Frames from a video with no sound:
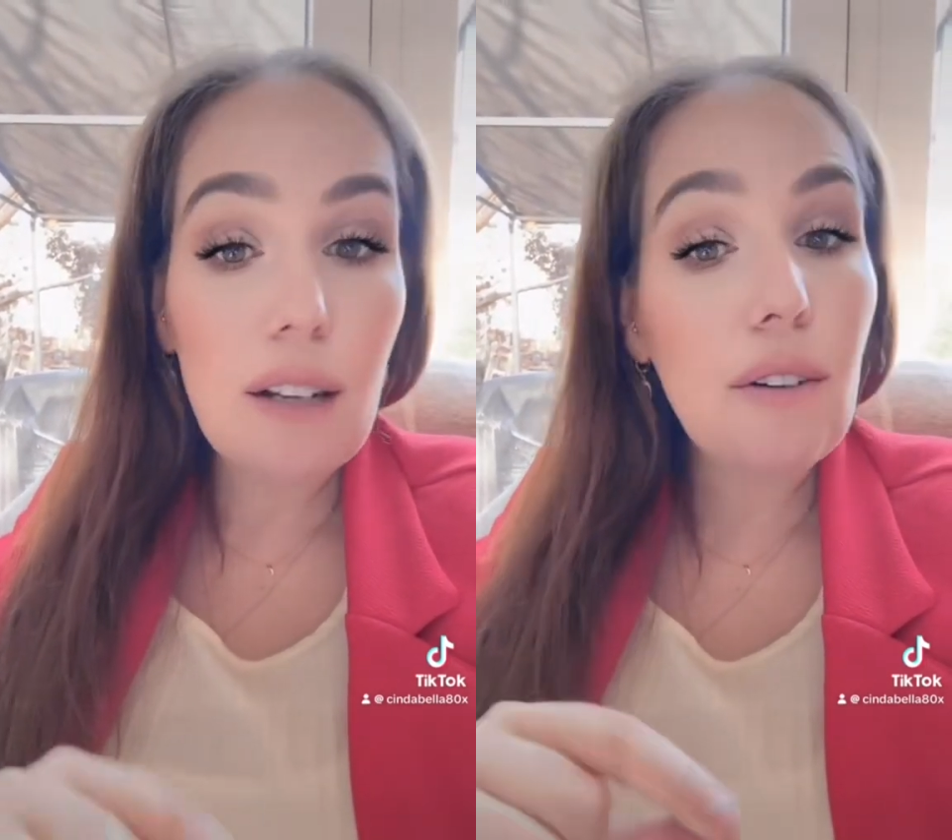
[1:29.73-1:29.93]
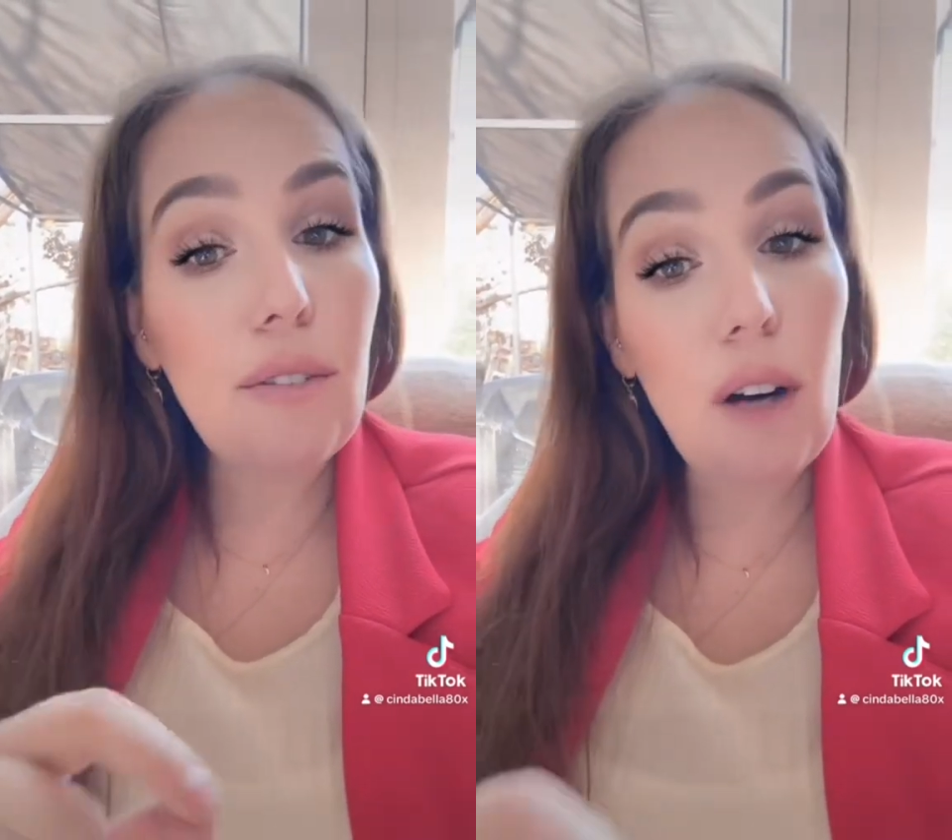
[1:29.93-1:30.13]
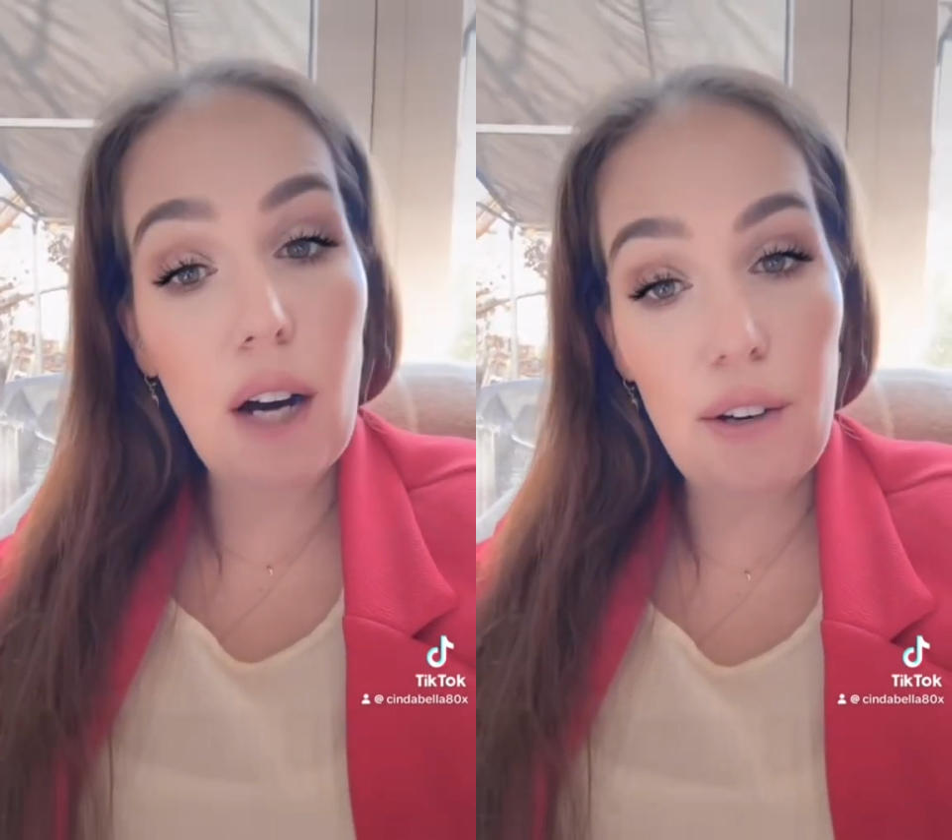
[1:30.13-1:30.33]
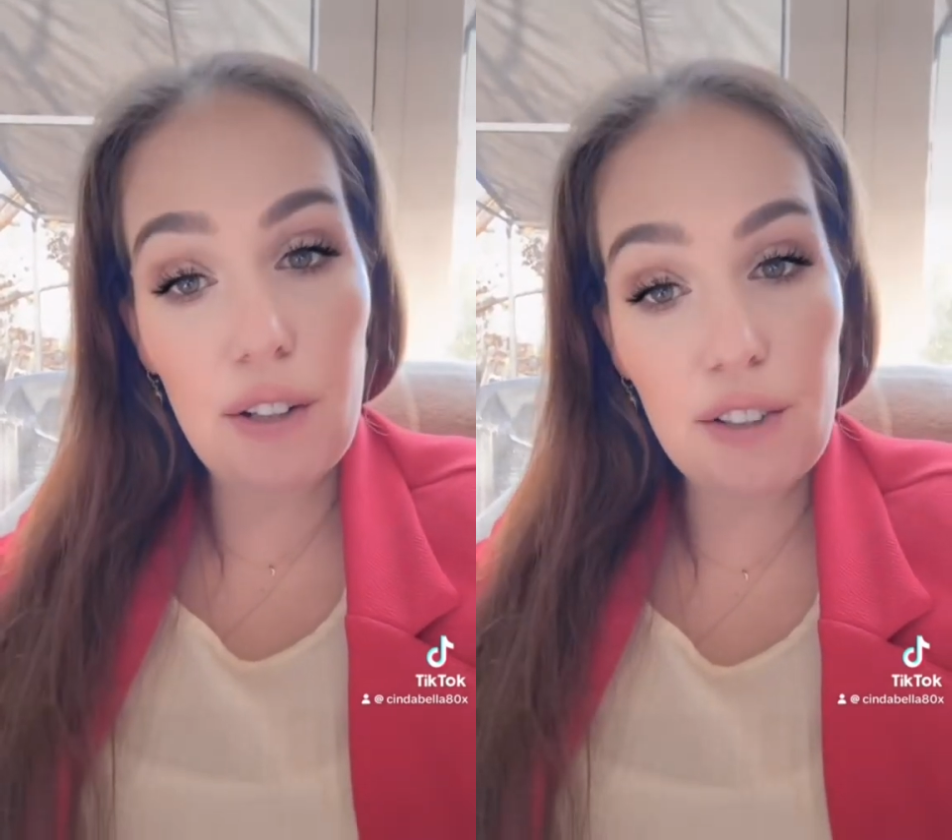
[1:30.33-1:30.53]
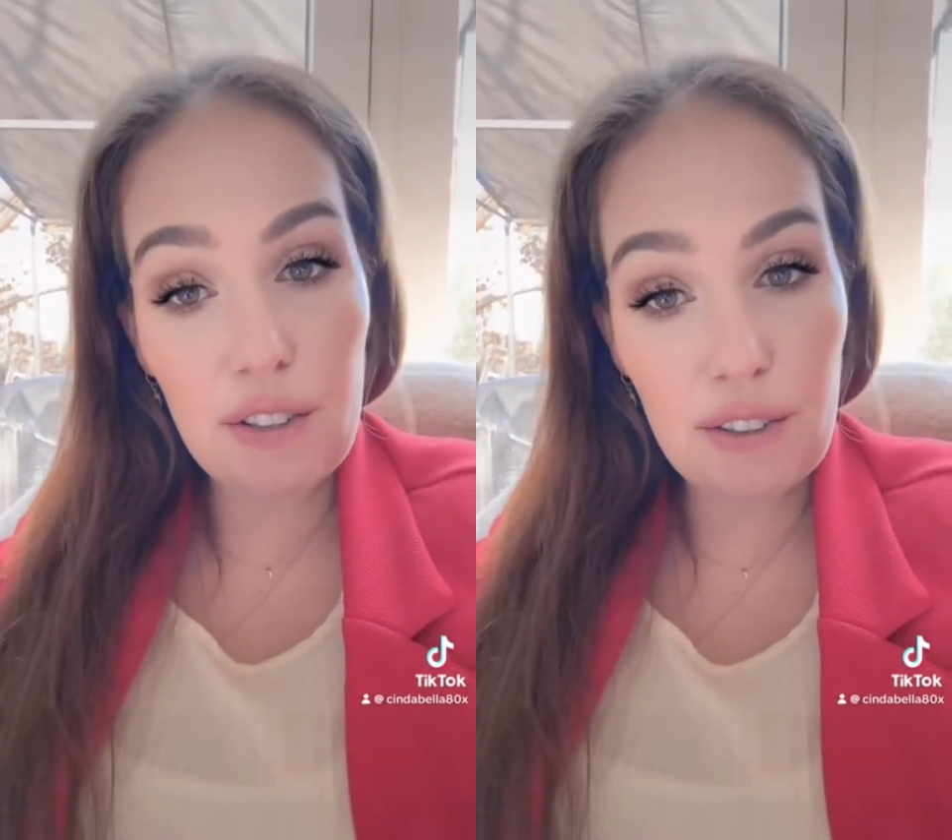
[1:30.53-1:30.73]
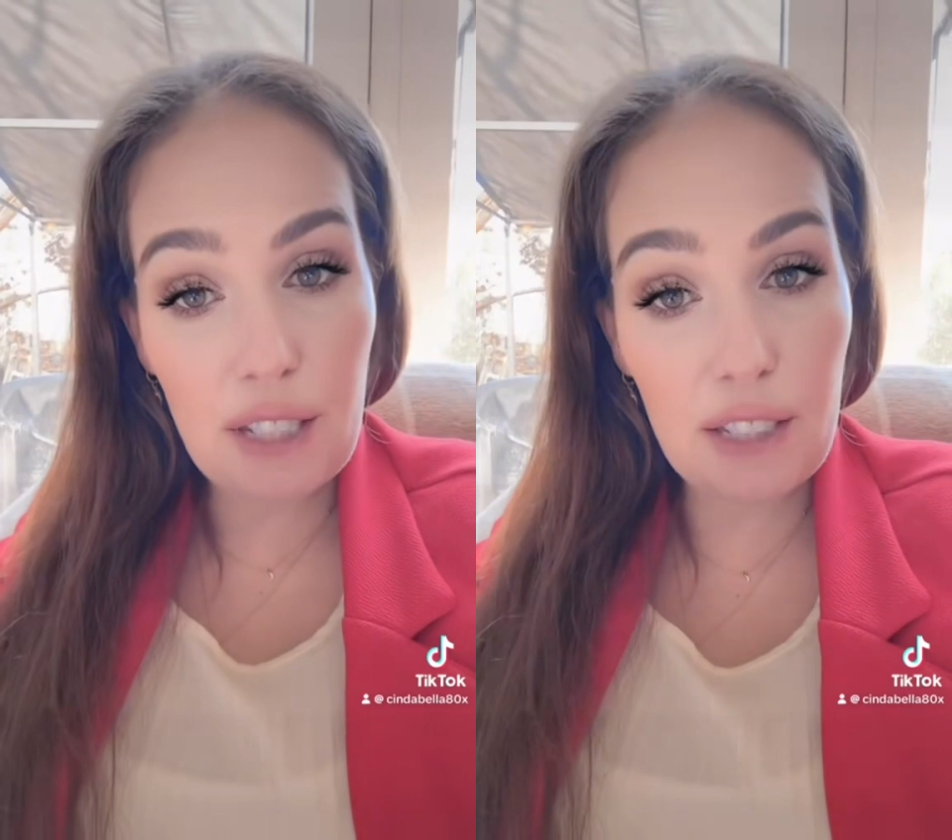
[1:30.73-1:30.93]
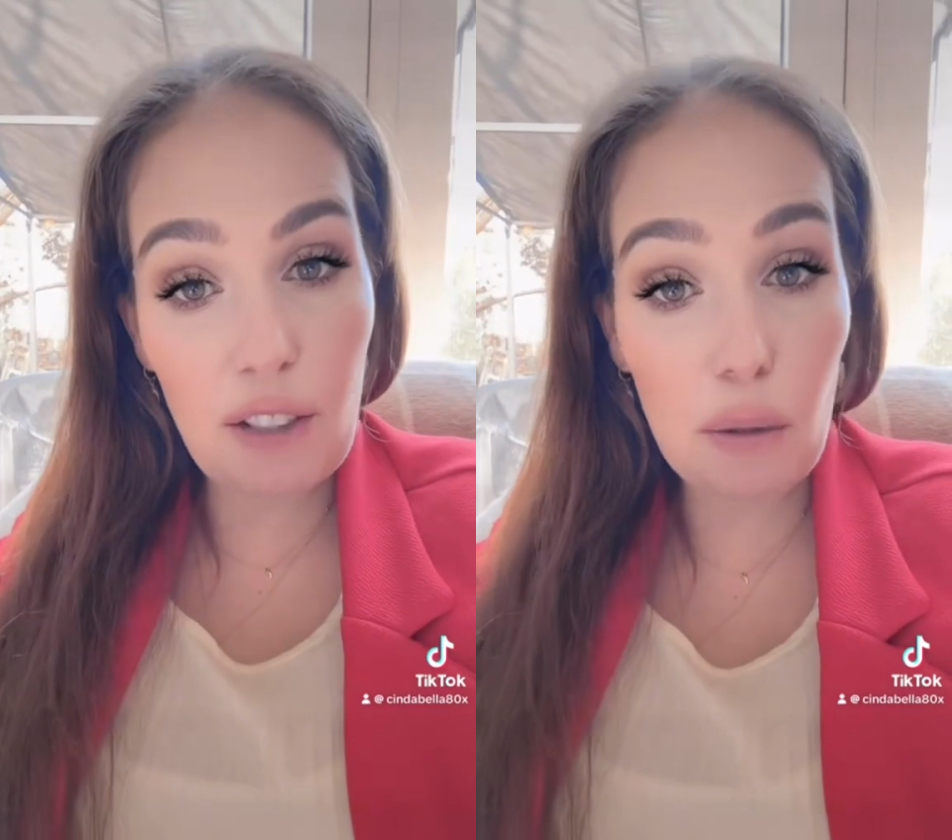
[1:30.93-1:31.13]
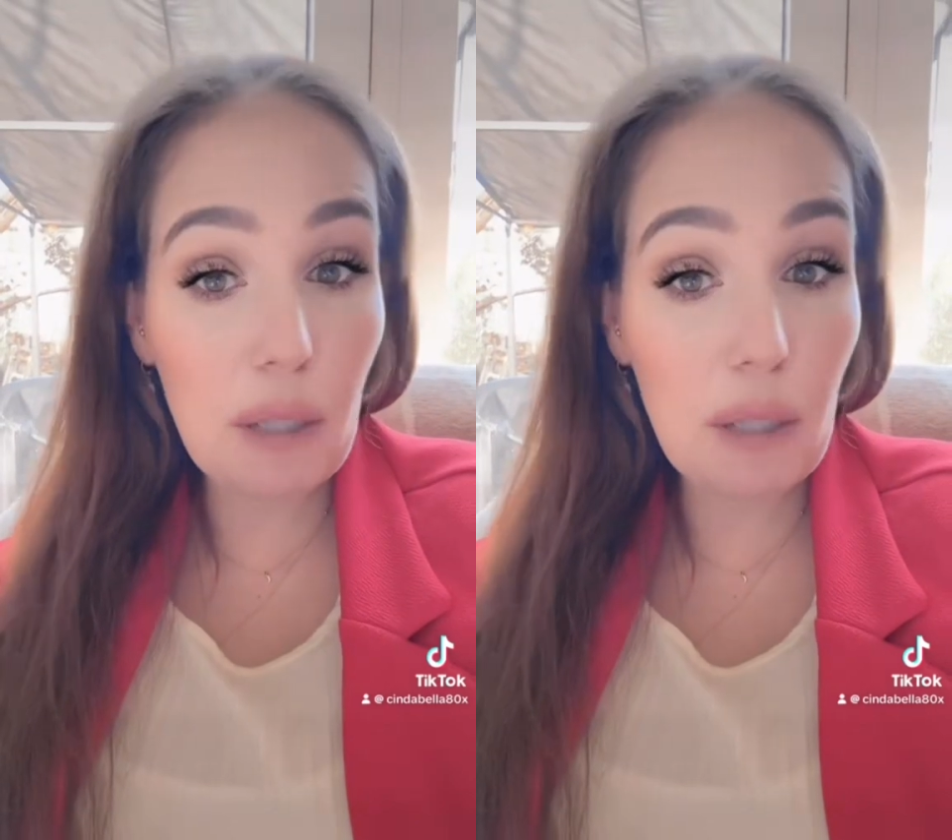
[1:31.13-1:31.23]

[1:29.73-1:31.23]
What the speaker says: For others, they don't